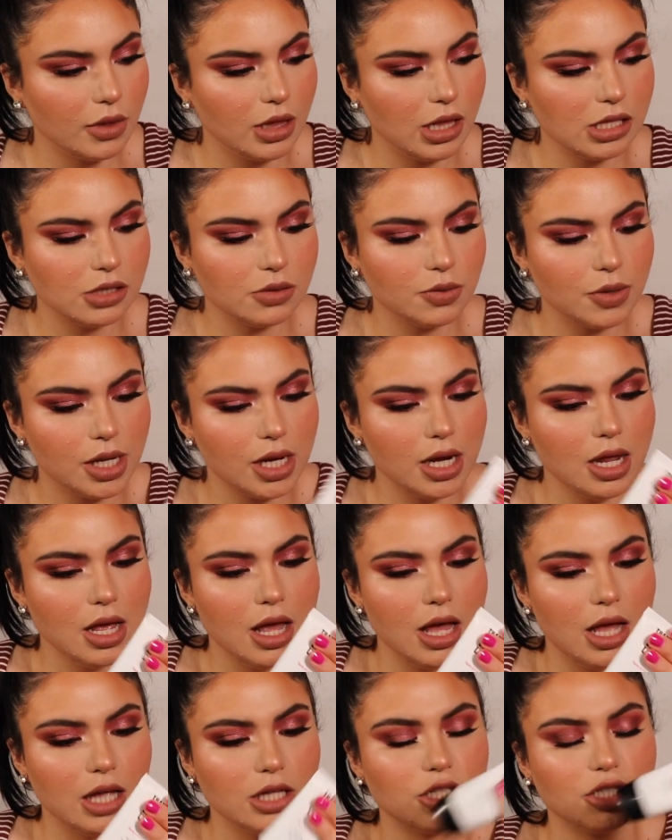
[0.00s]
This one,
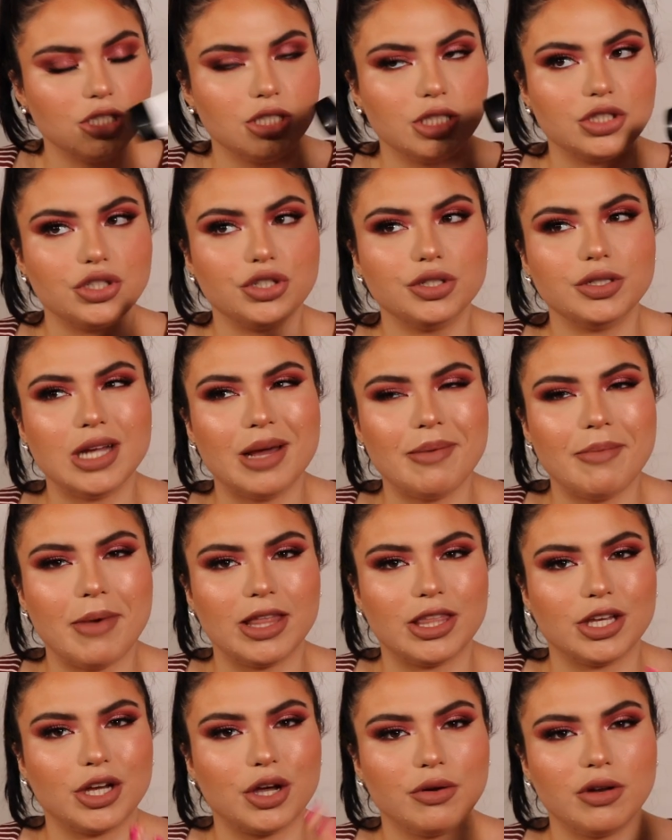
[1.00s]
just too
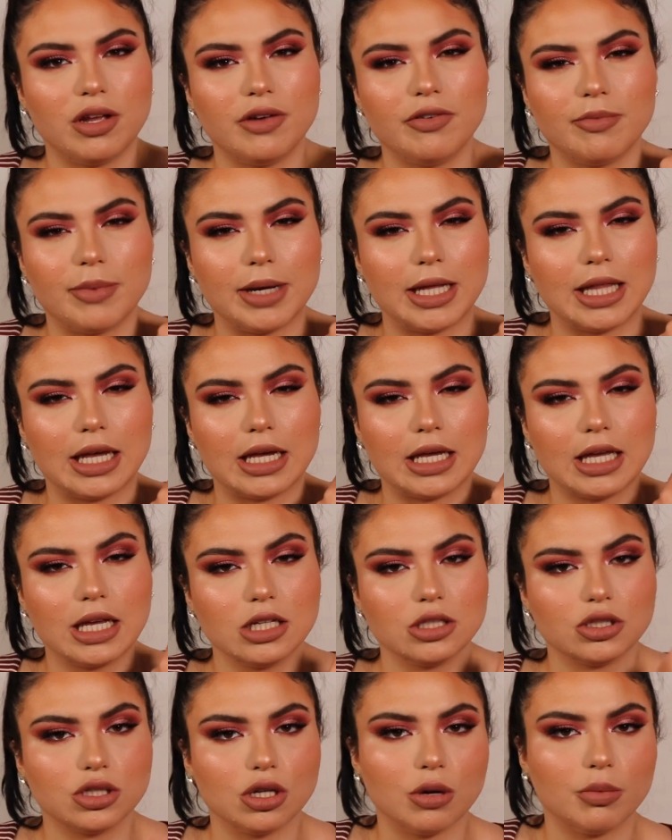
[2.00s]
dimethicone for my
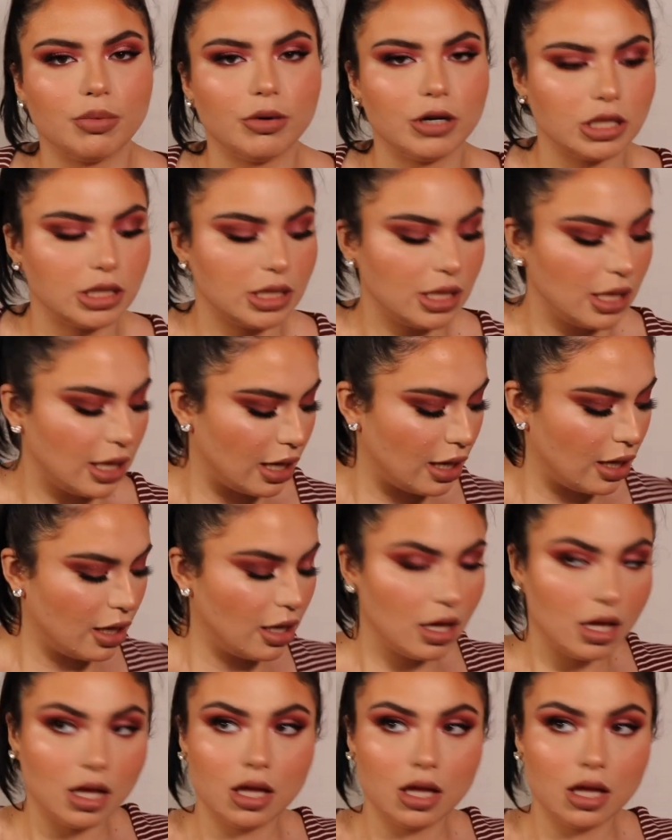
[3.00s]
liking. So personally,